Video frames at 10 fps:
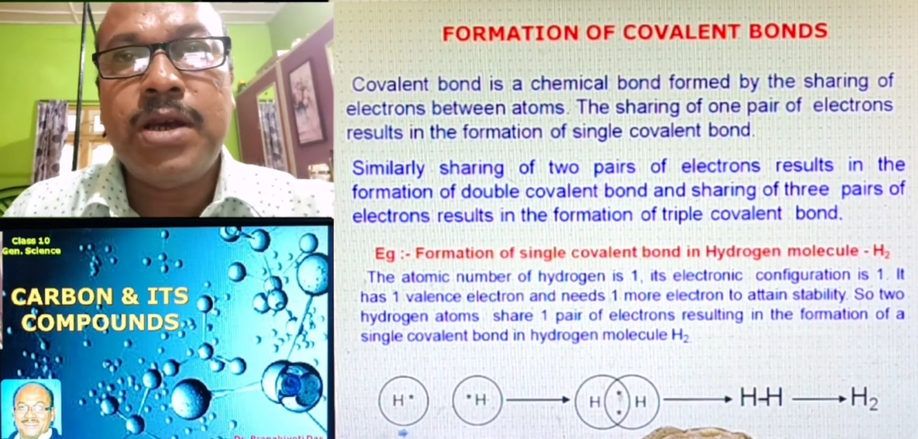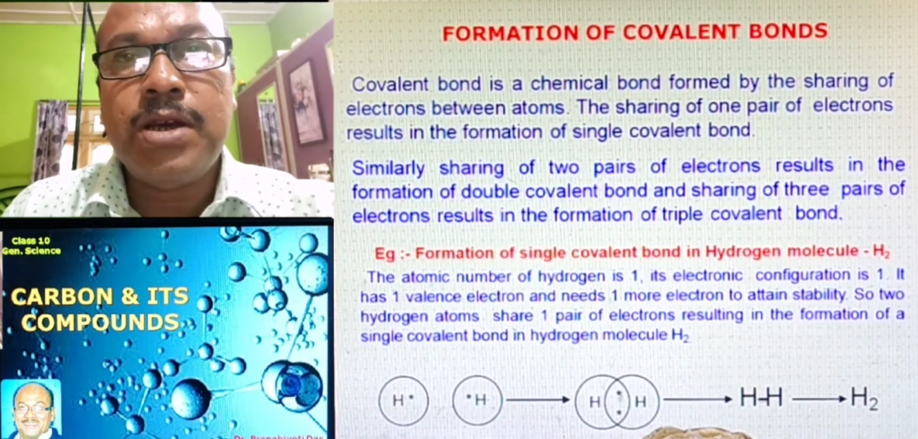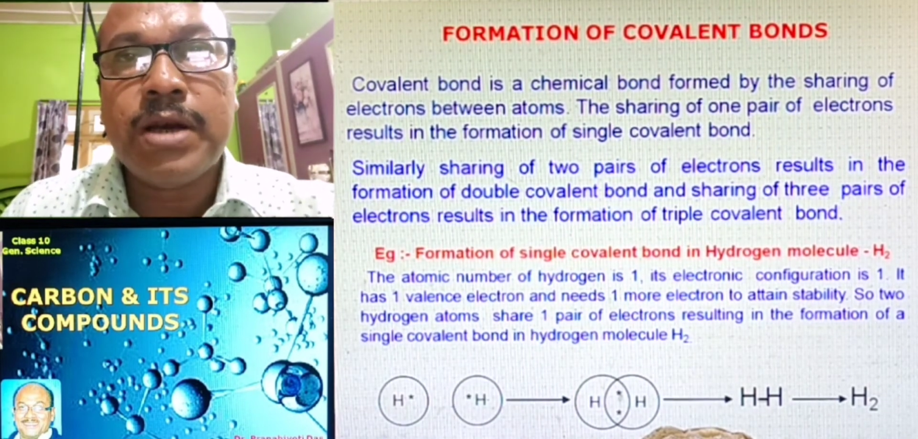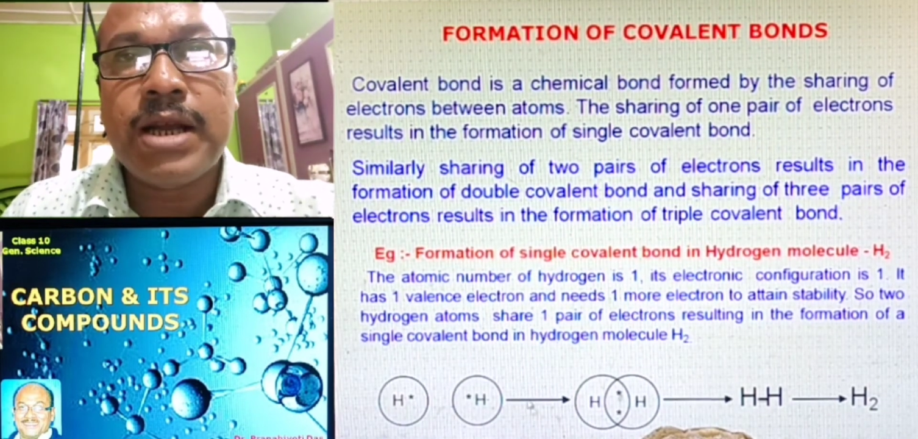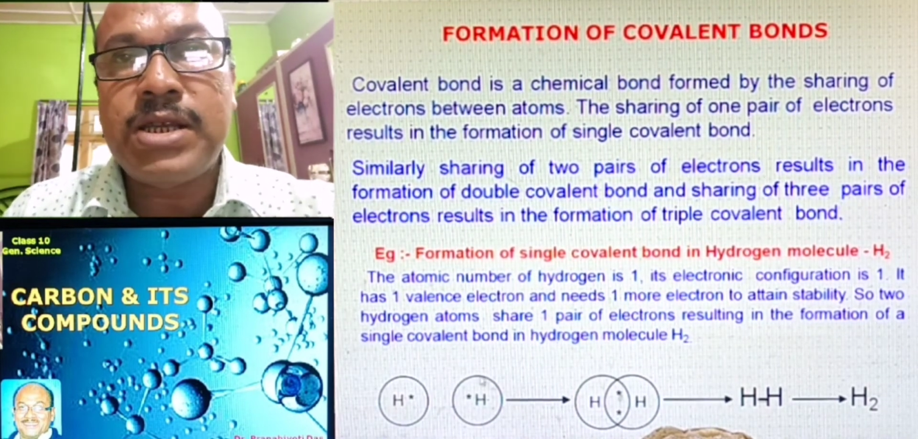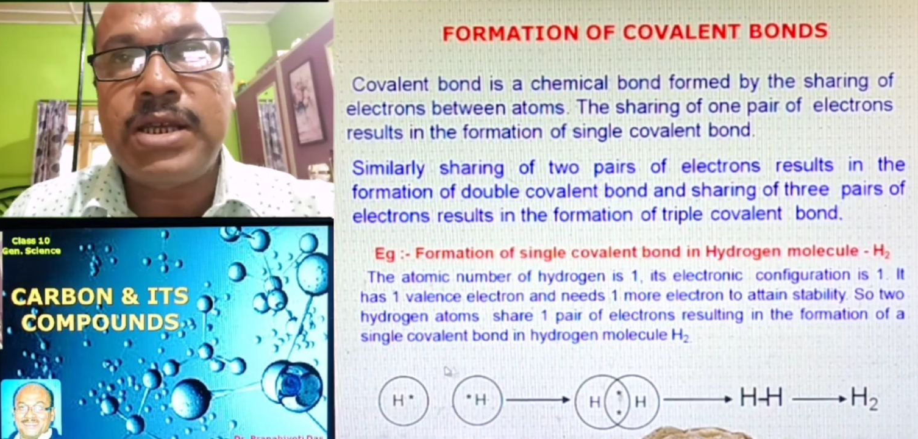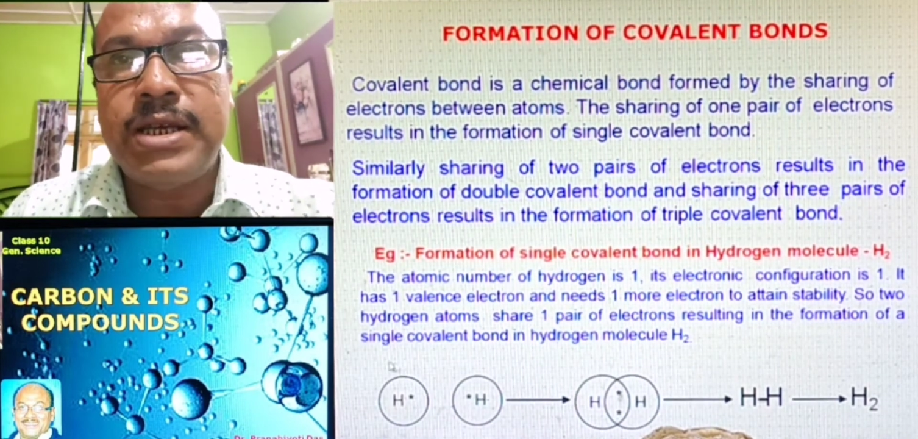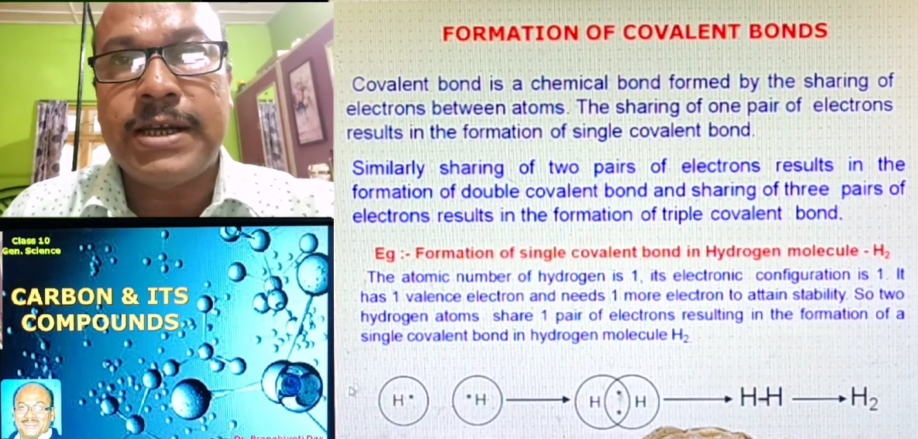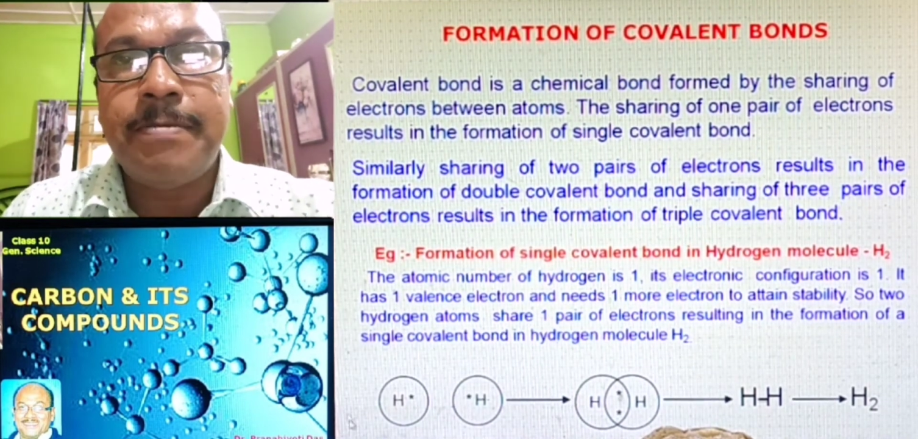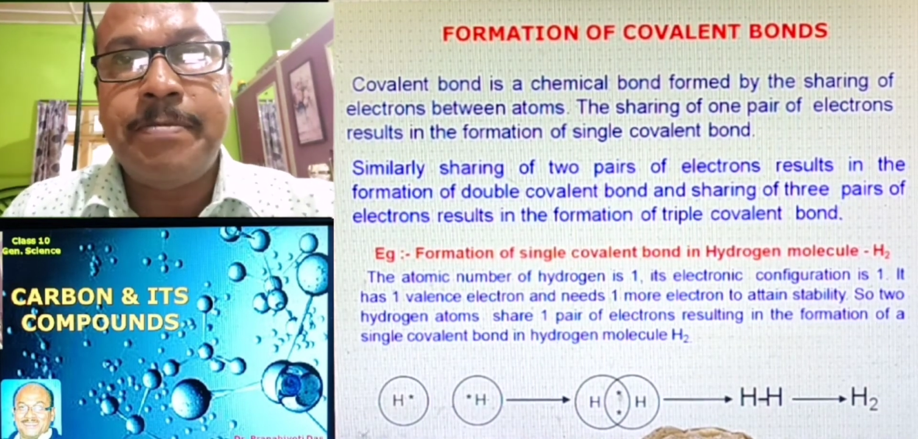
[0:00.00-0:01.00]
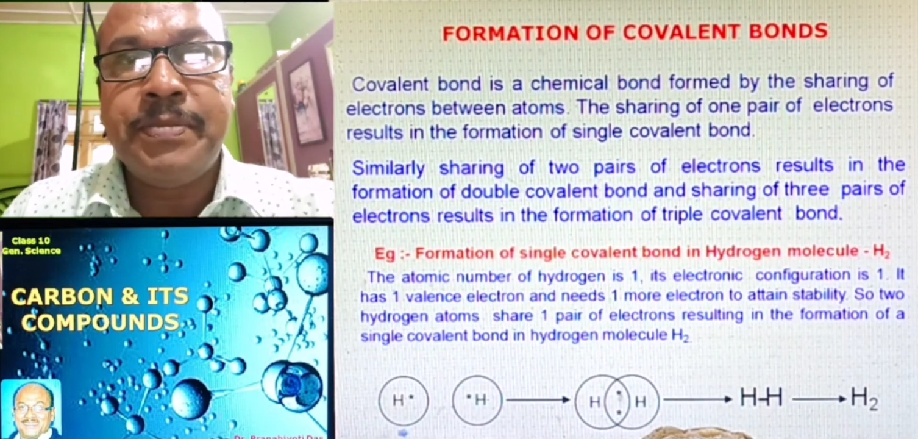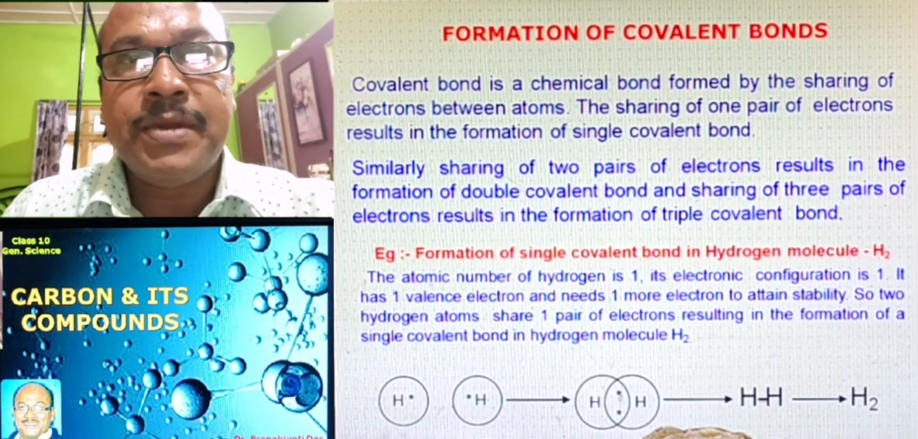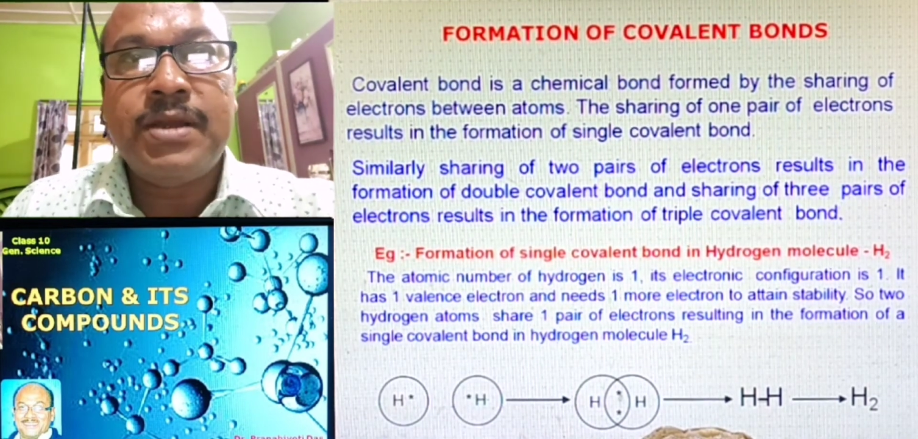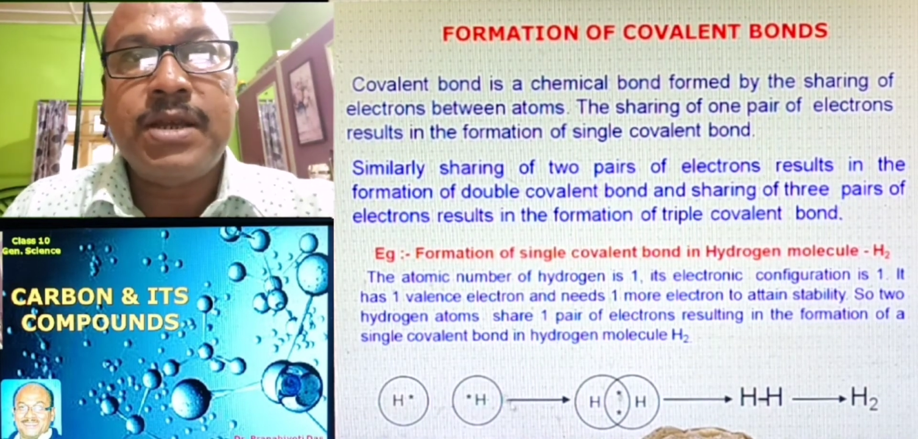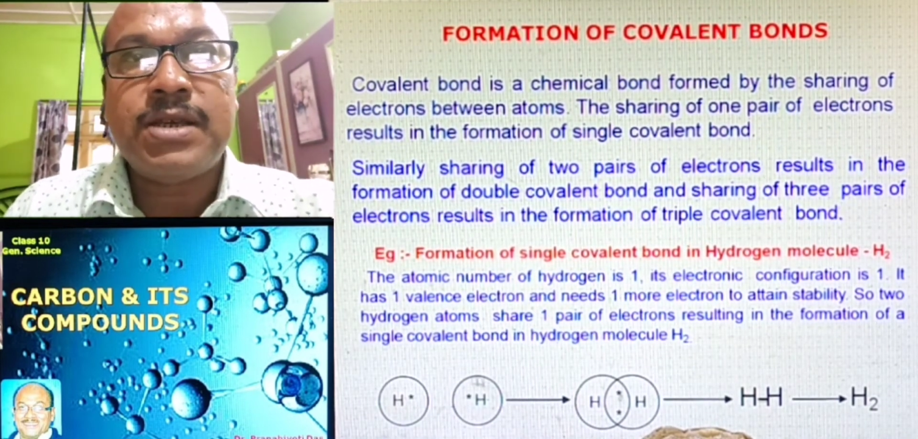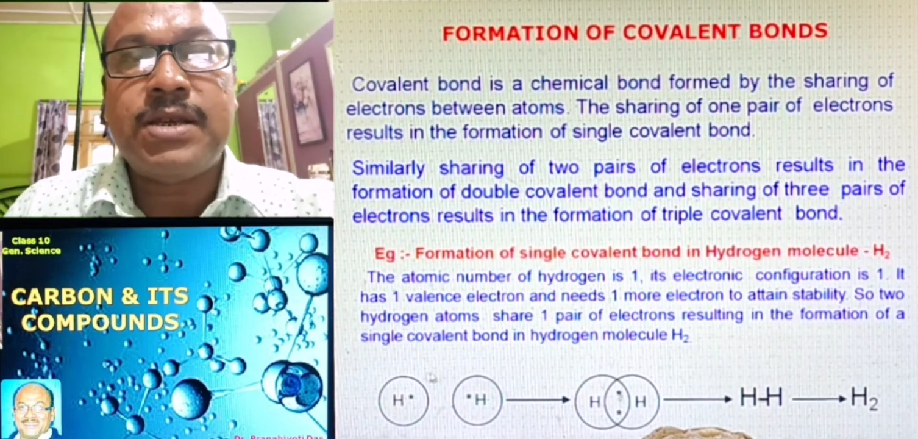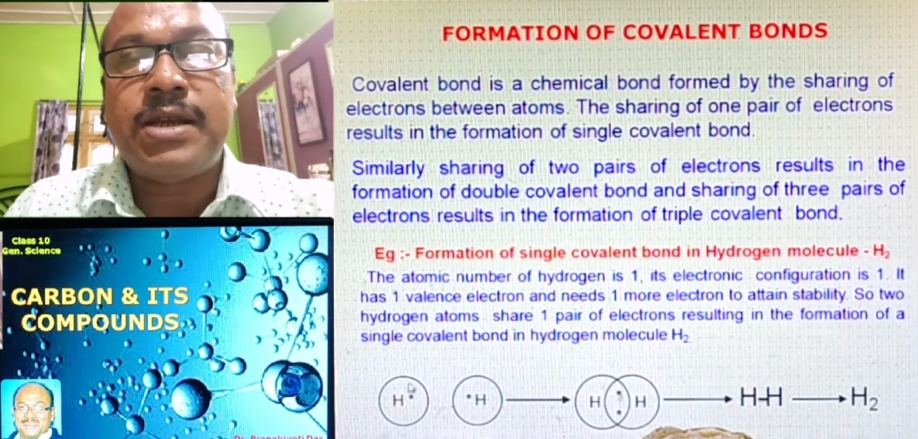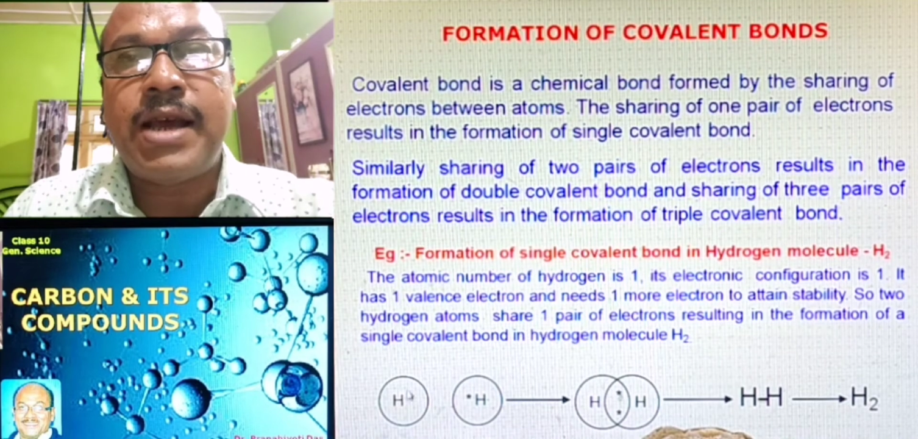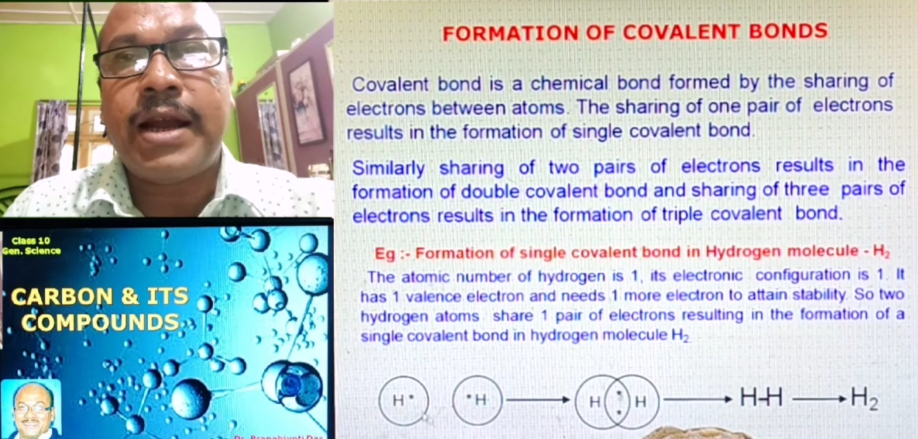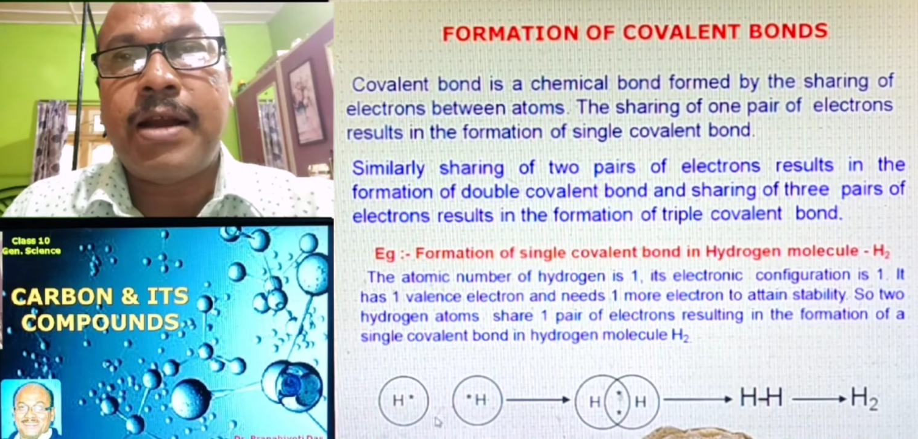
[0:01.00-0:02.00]
You can see here, this is the
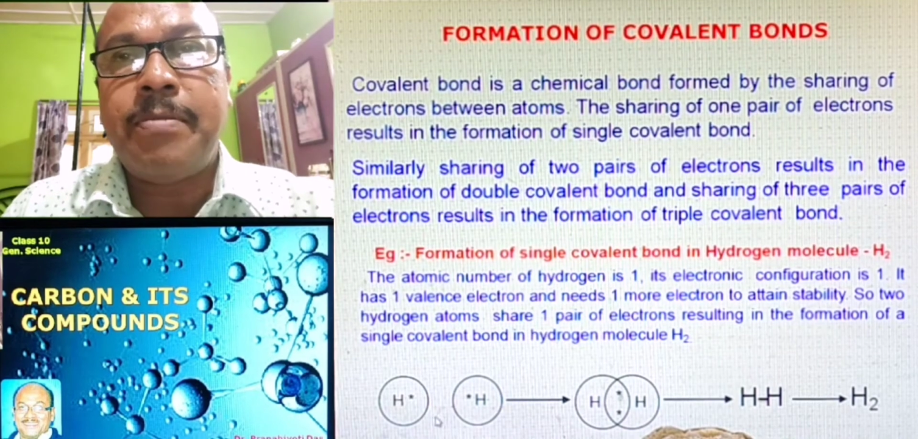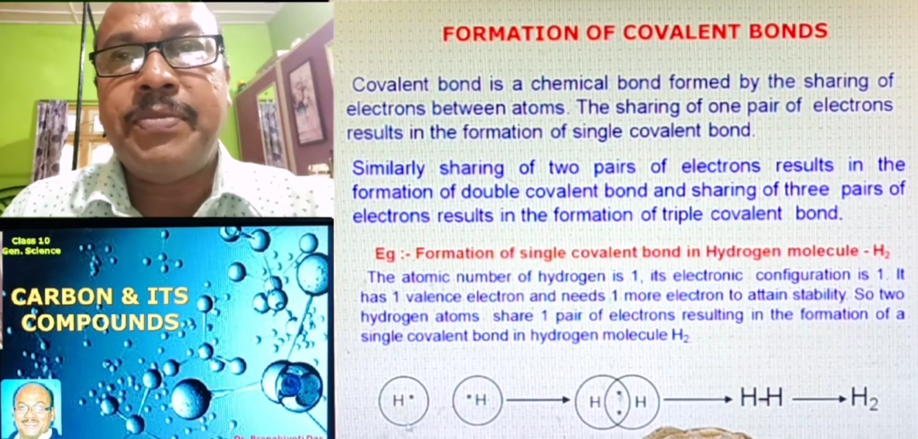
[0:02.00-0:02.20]
diagram.